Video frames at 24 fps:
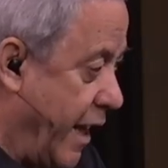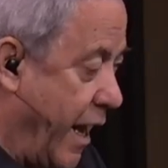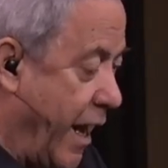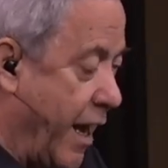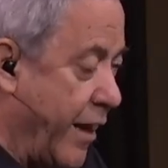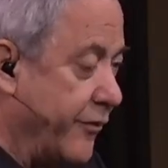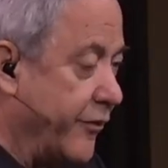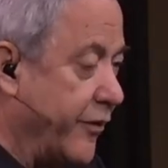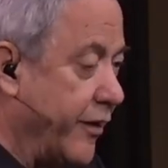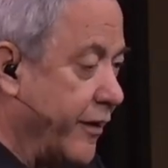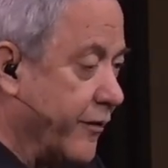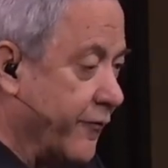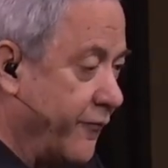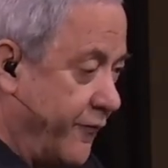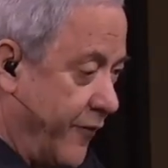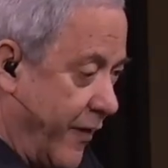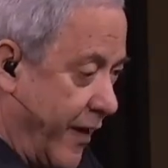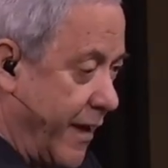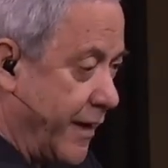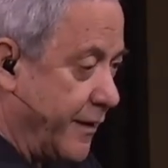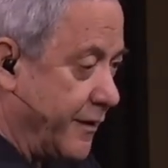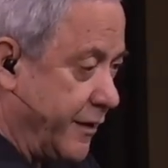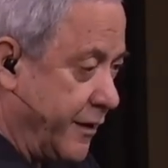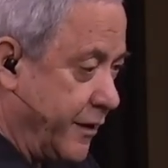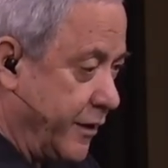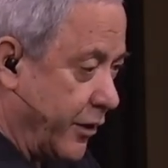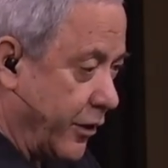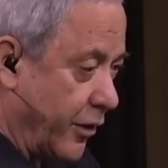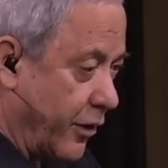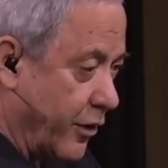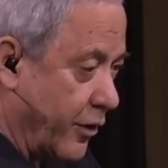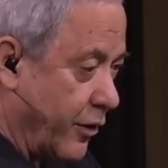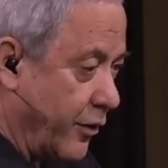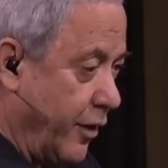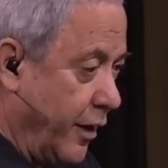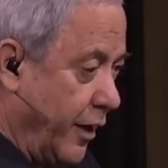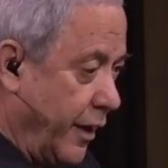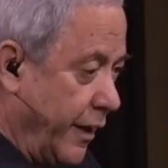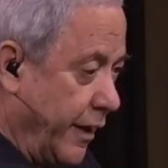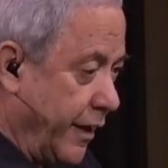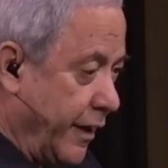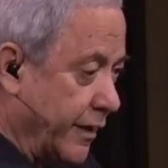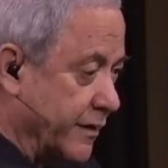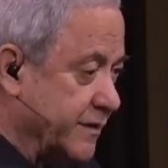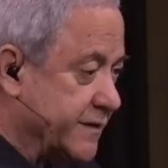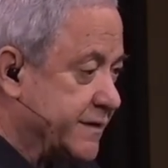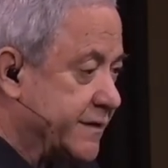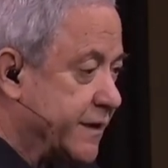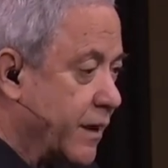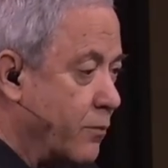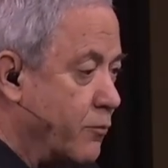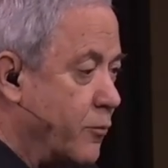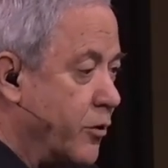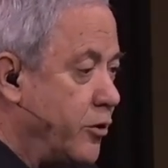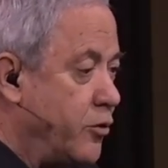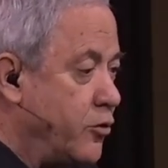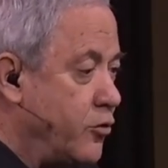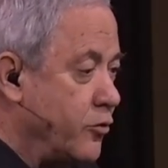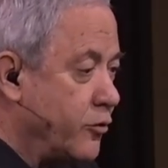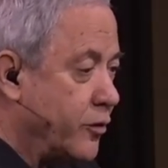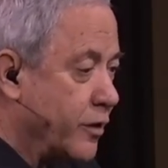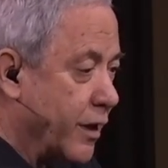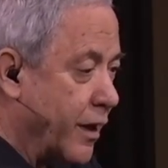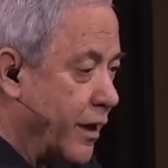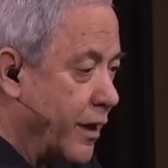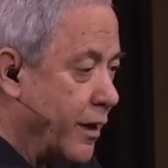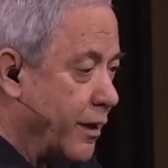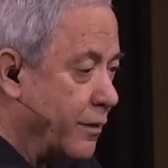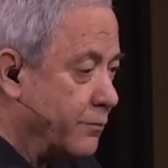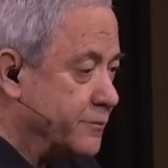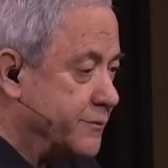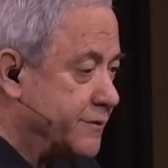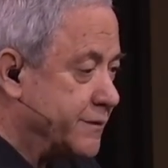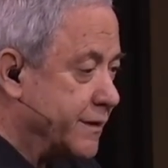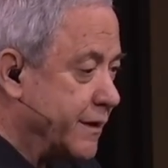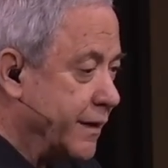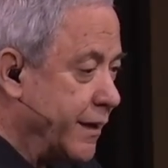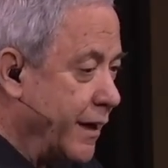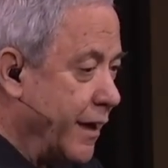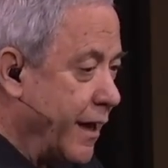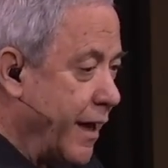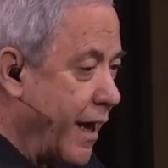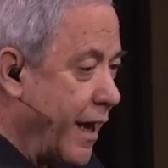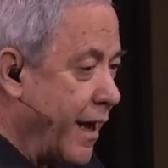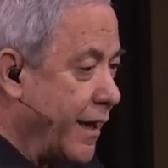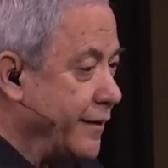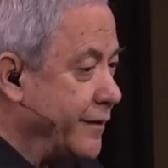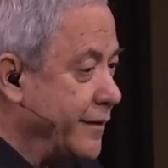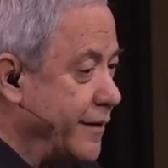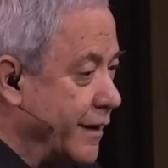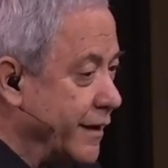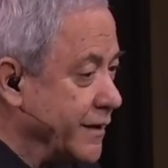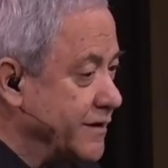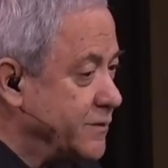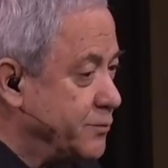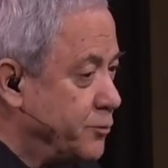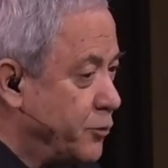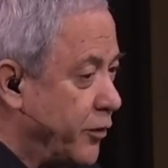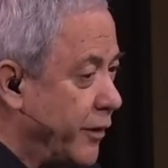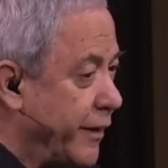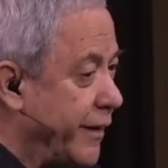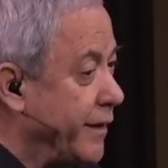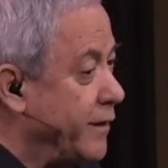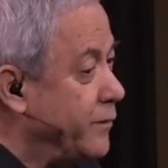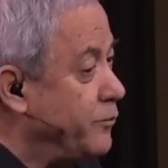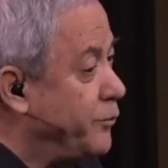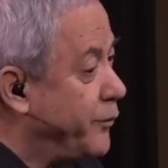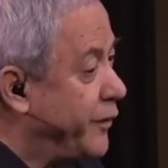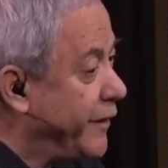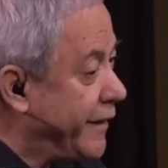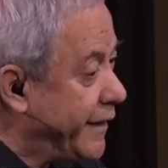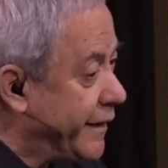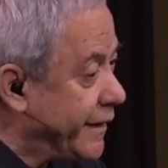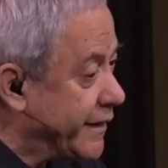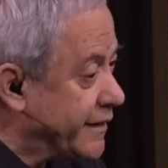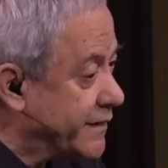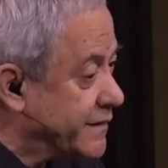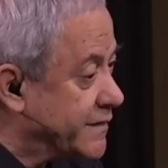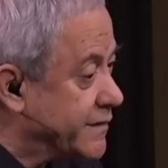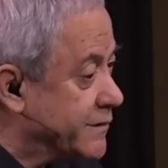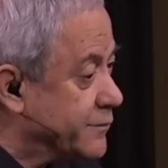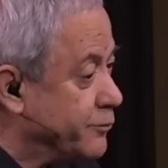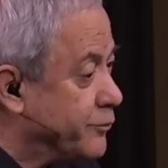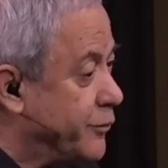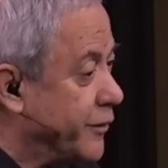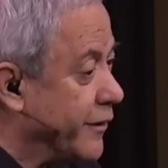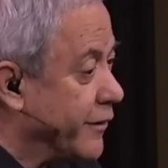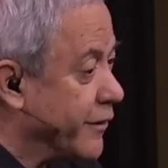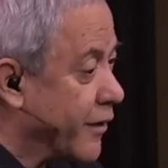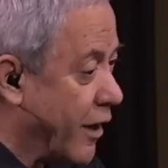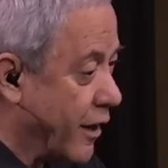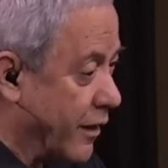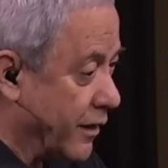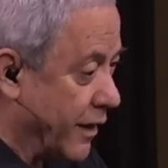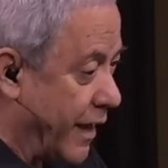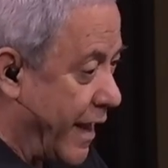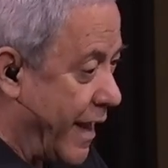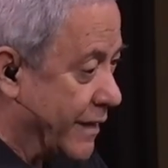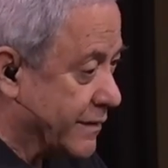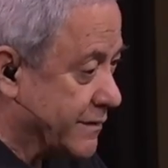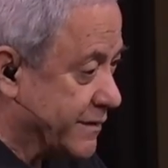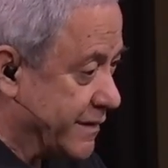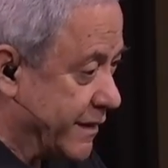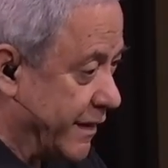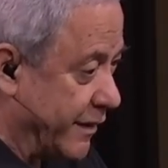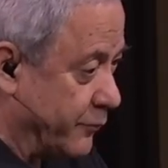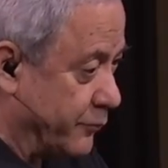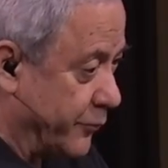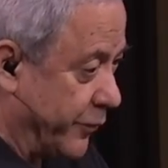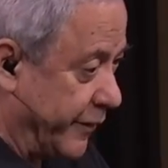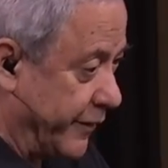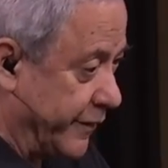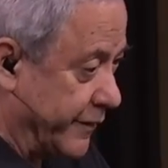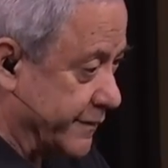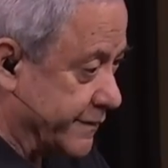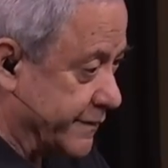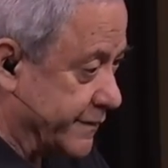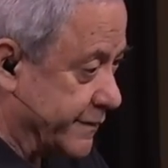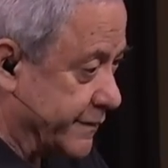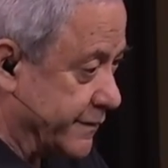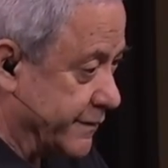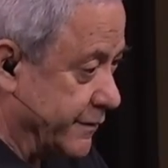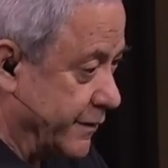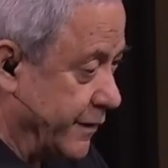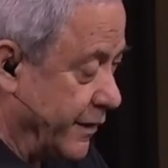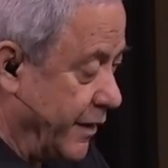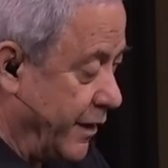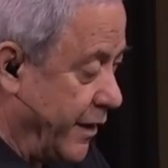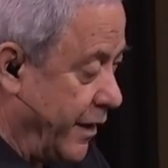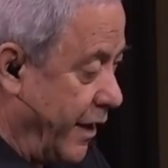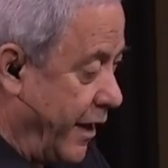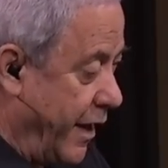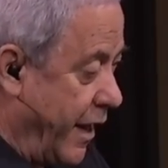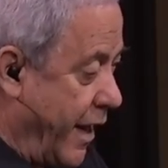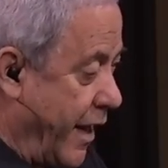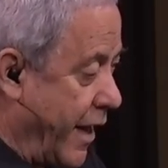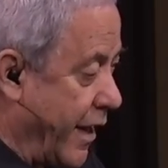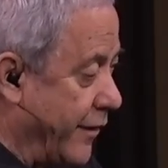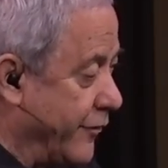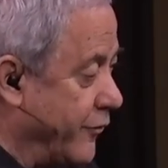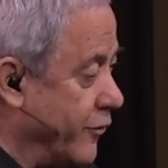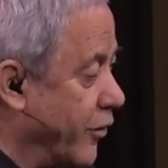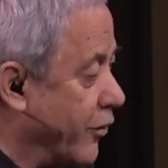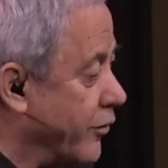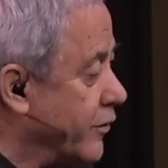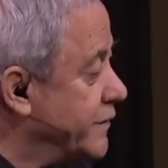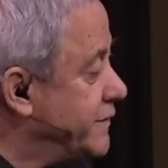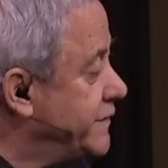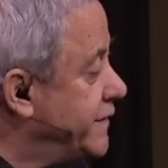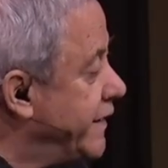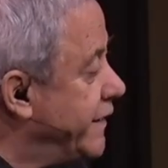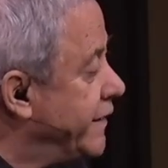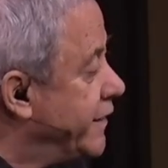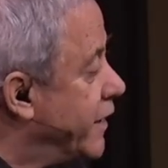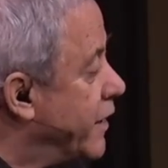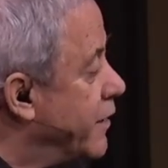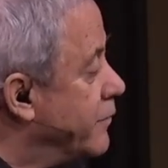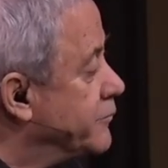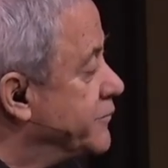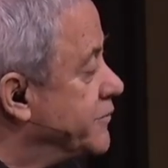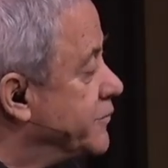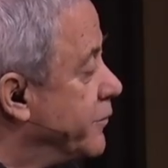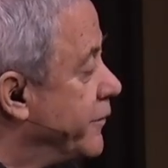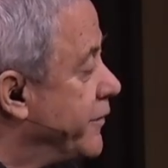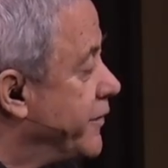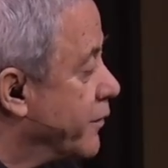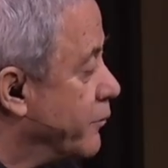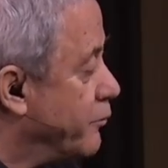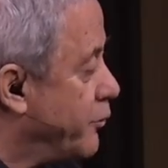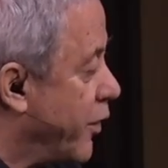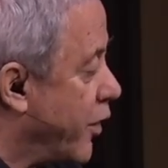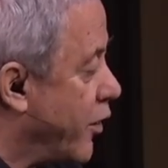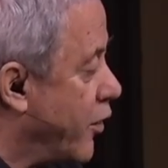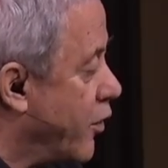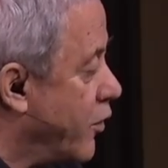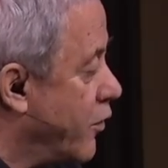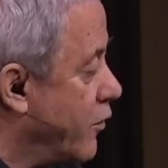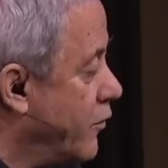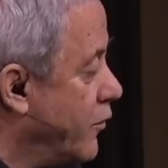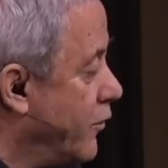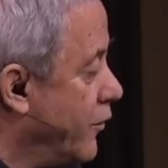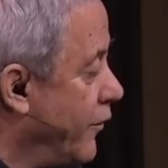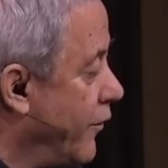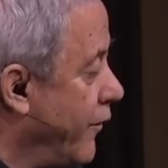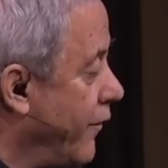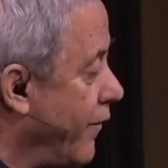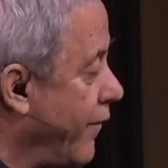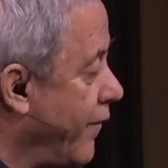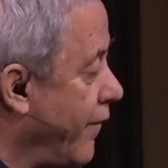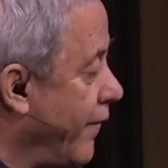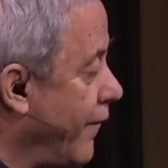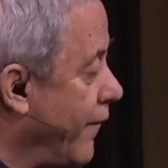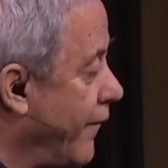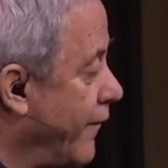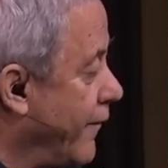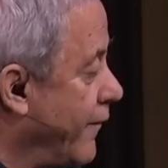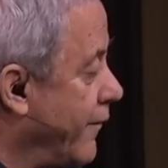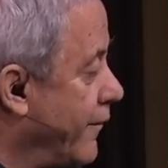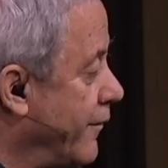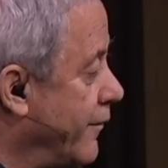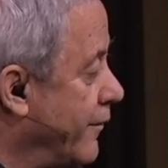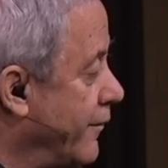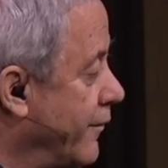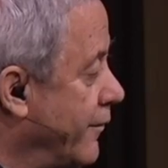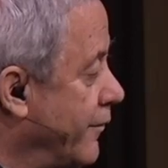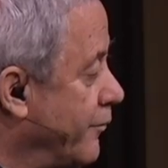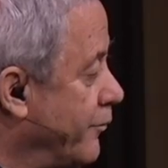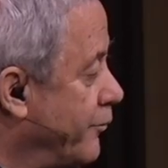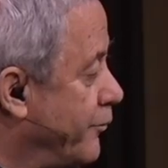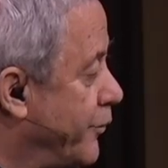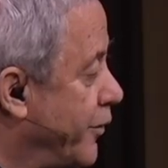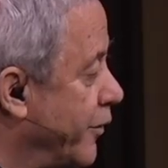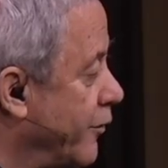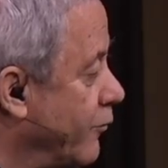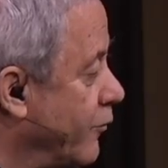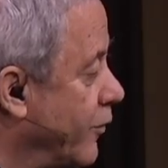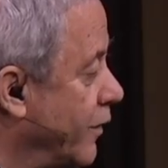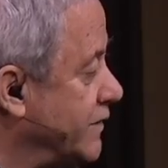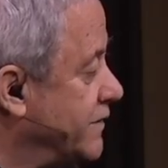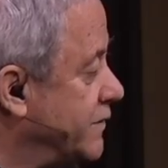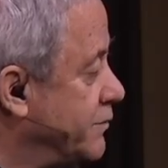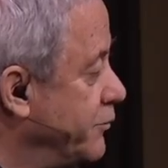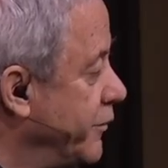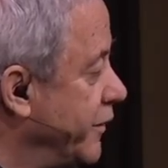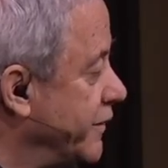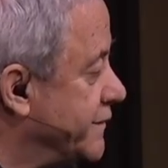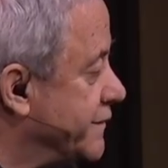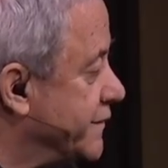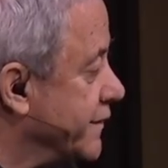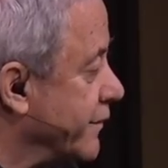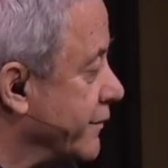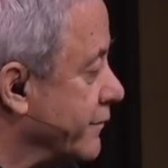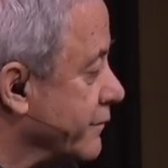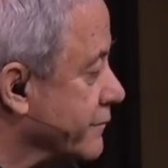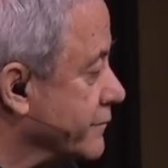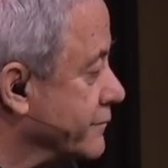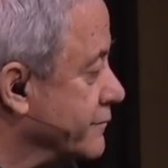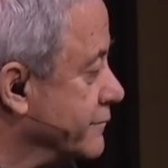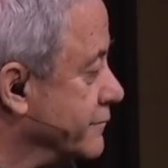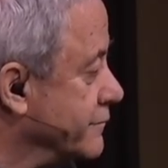And the event here is someone who comes and does bring peace, but not lasting peace. And notice he comes with a bow. But what's missing?